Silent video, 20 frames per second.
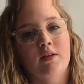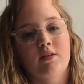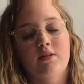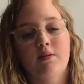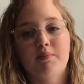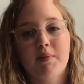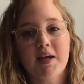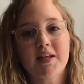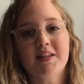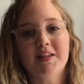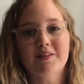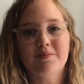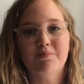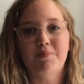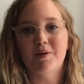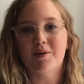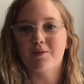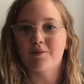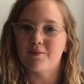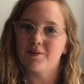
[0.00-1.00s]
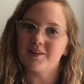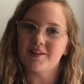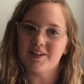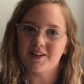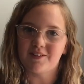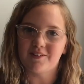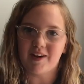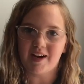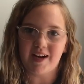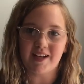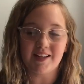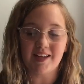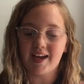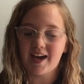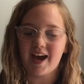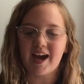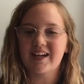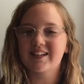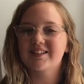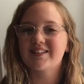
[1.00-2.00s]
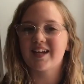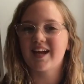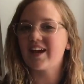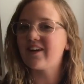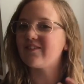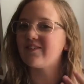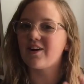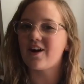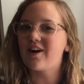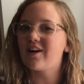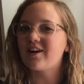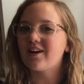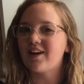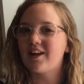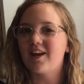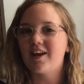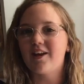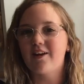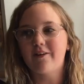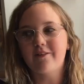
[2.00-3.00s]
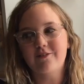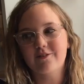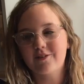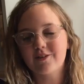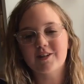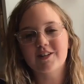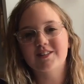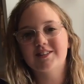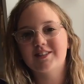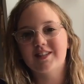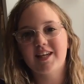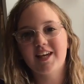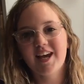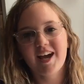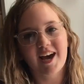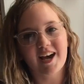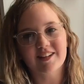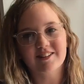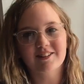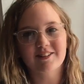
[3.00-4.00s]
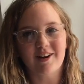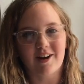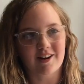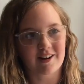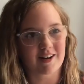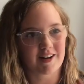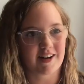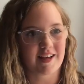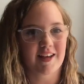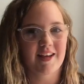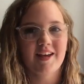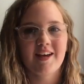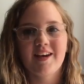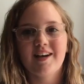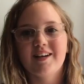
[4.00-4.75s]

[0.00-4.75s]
to make this book really great, it has to have a dog in it, and of course it has a dog in it.